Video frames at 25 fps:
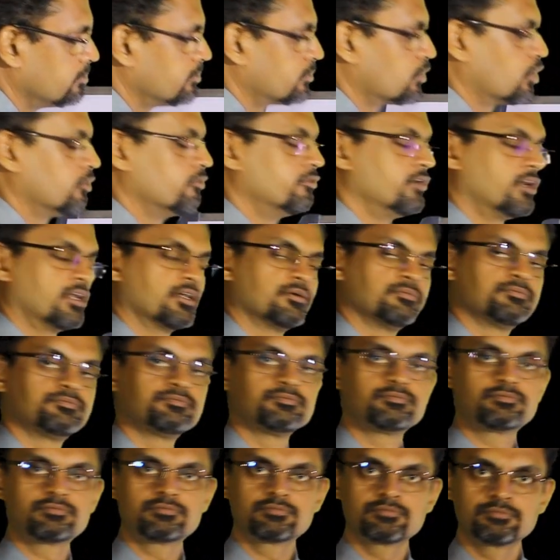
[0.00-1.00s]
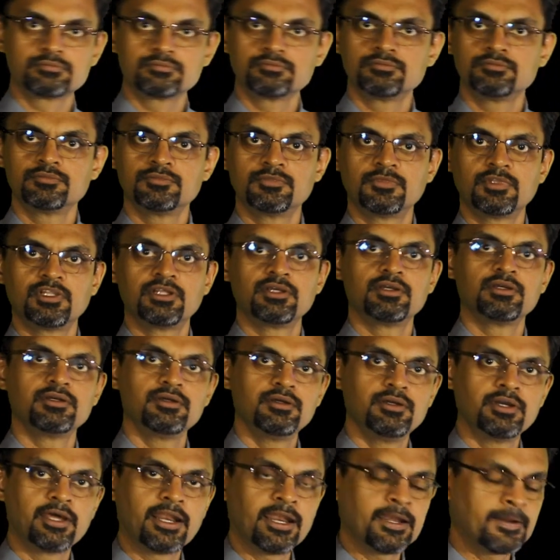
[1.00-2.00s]
profit,
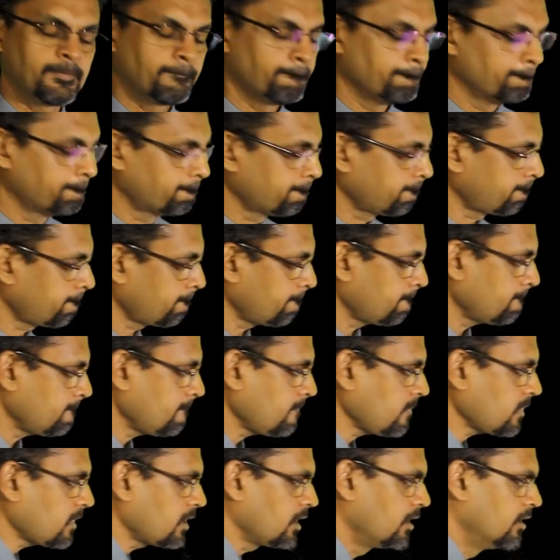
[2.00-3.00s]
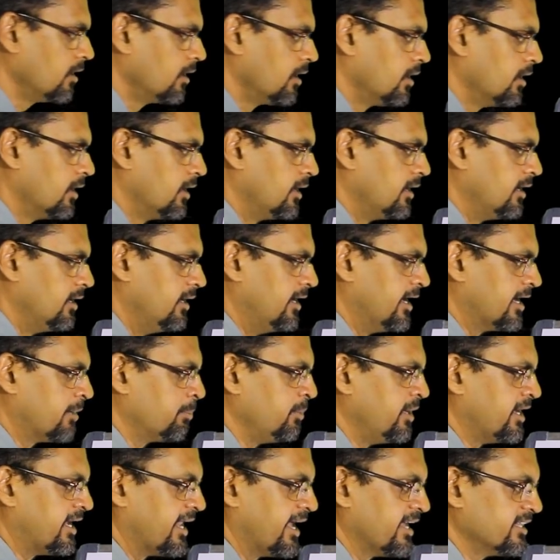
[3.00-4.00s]
correct?
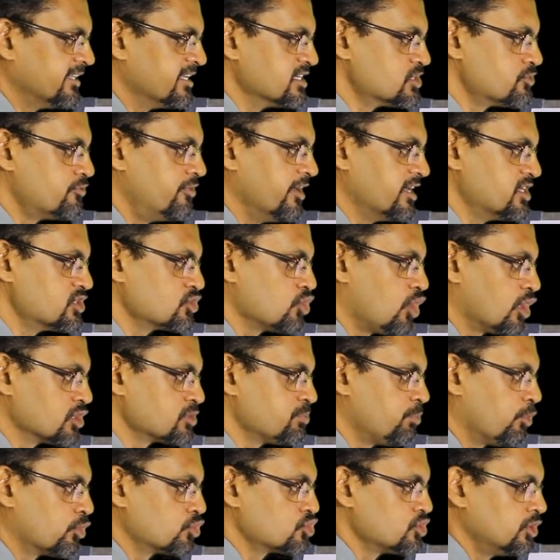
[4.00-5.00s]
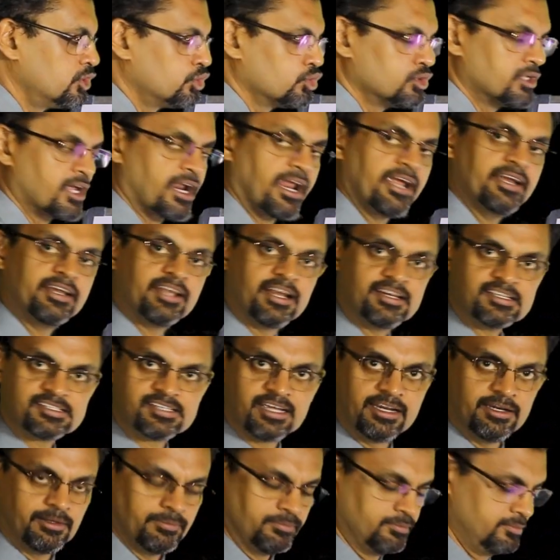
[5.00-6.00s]
Let me take this fixed cost portion to the right hand
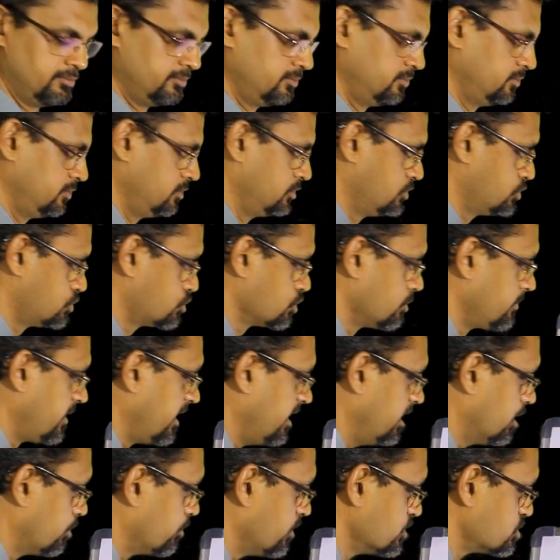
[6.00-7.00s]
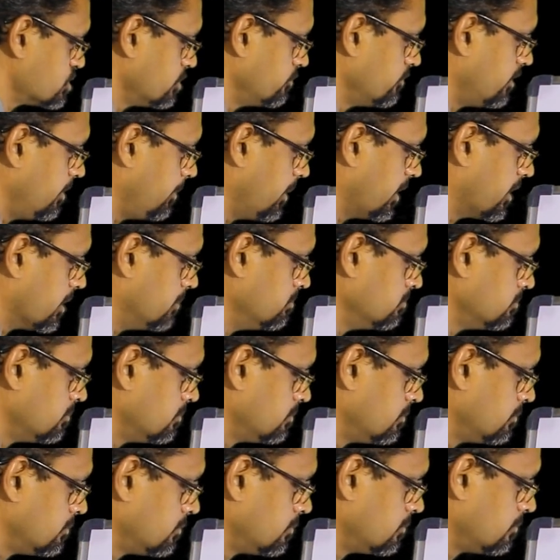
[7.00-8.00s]
side. So my equation will become
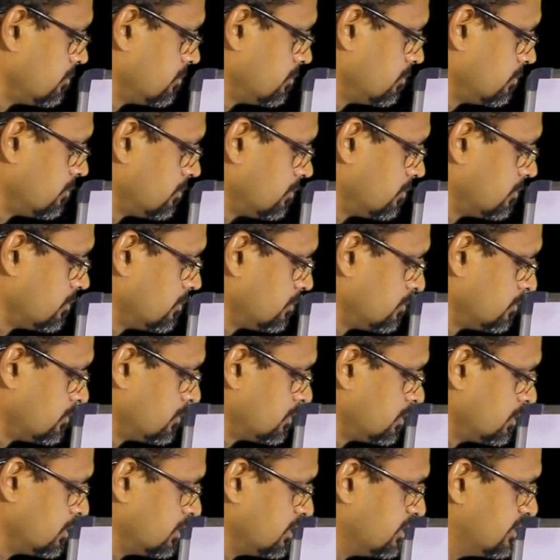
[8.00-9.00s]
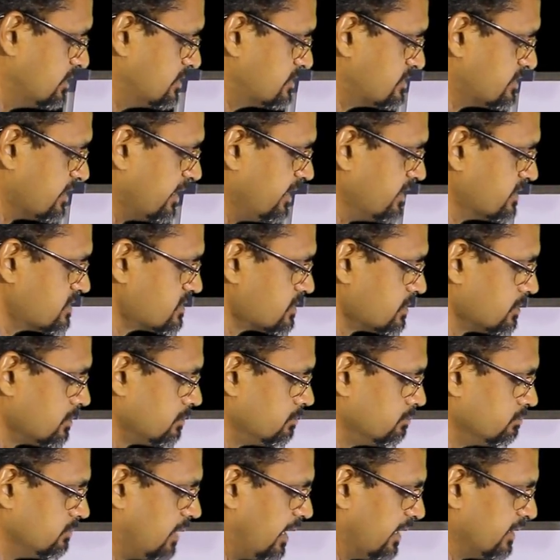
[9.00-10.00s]
sales
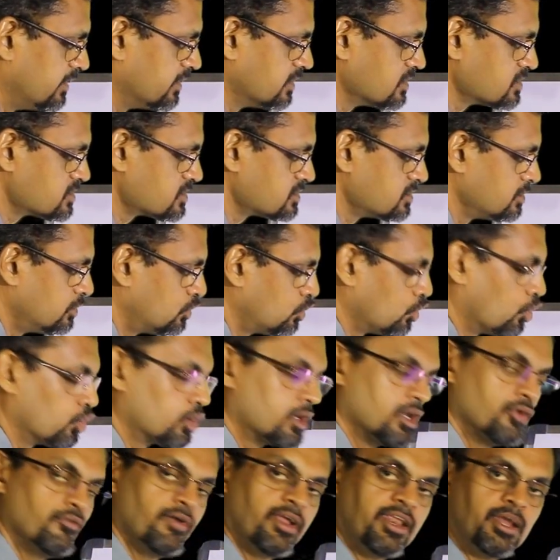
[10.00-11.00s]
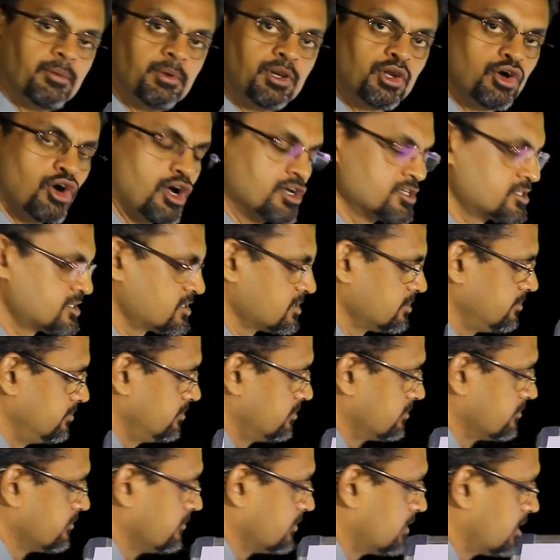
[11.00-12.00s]
minus total variable cost
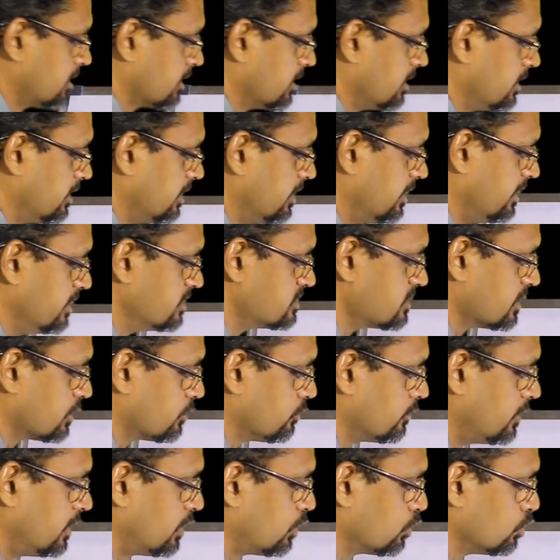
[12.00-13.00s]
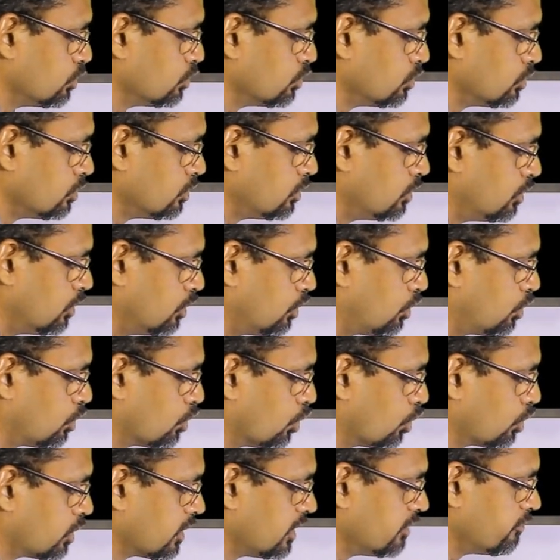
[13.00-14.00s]
is equal to
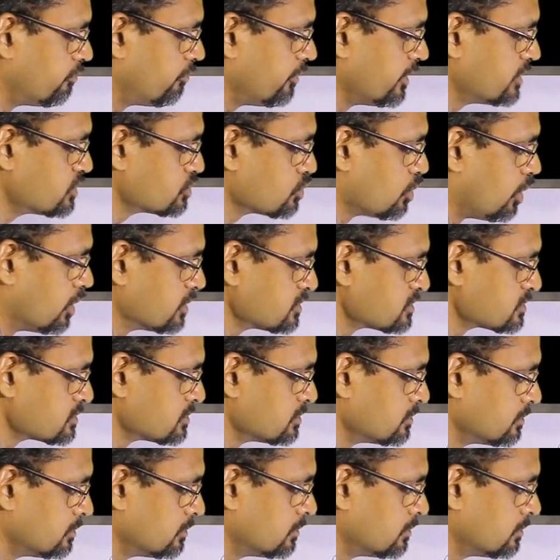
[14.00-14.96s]
total fixed cost